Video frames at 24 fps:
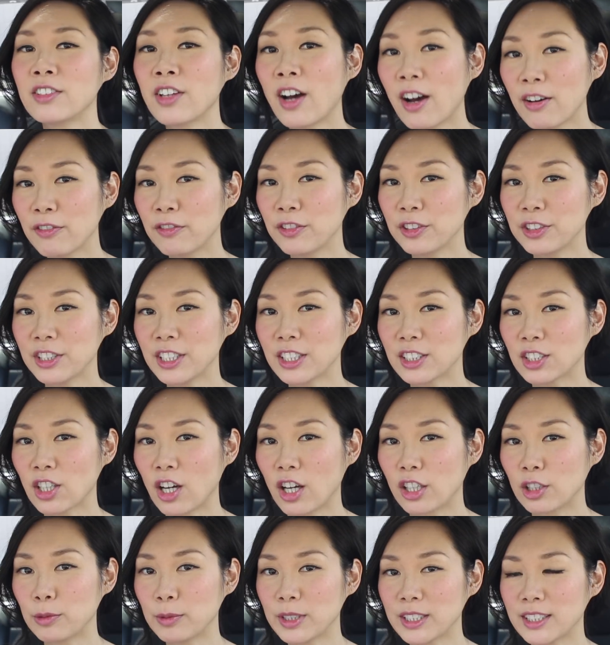not fully
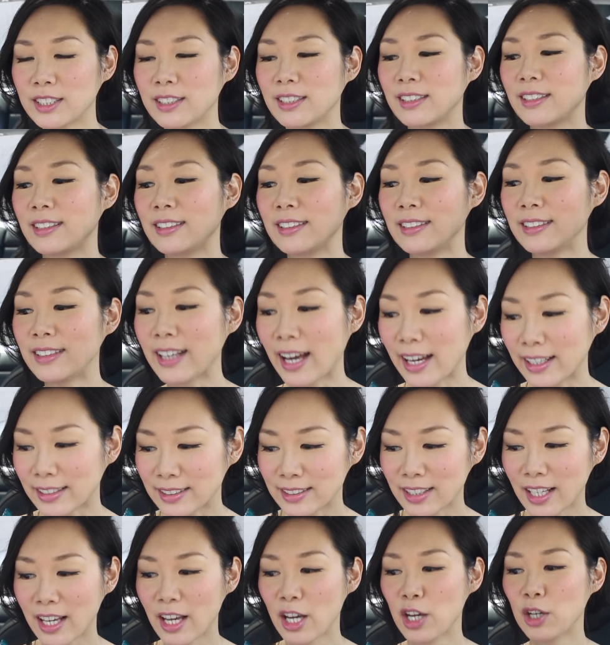autonomous yet,
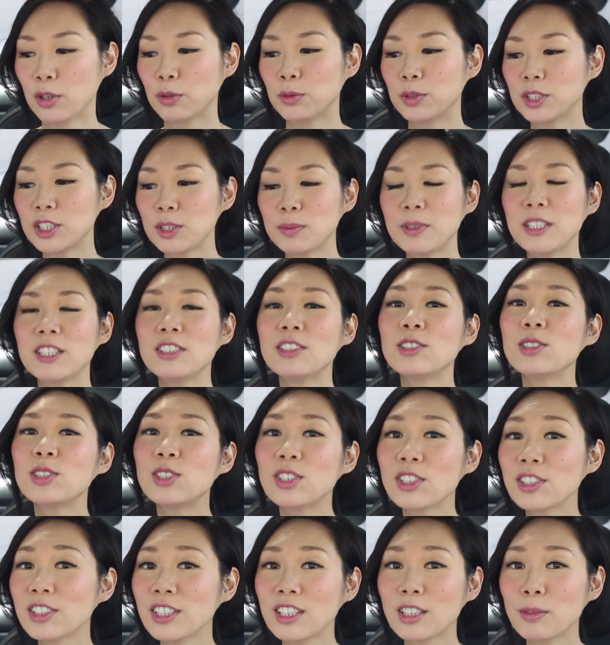which means you
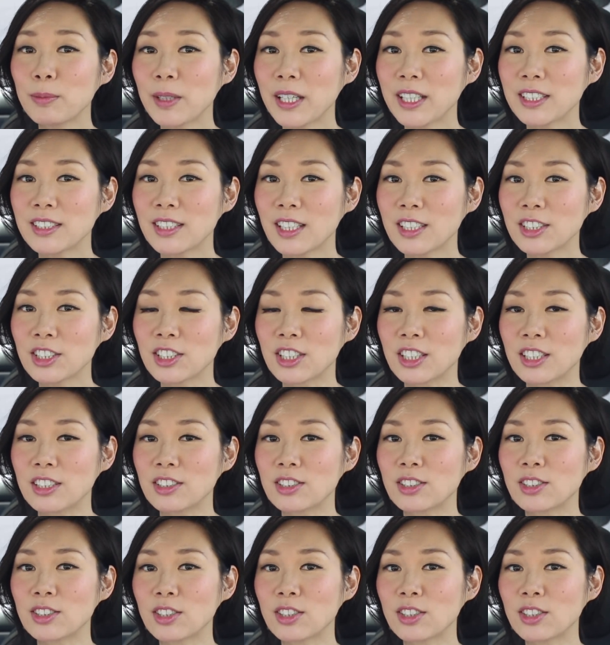still need to pay attention.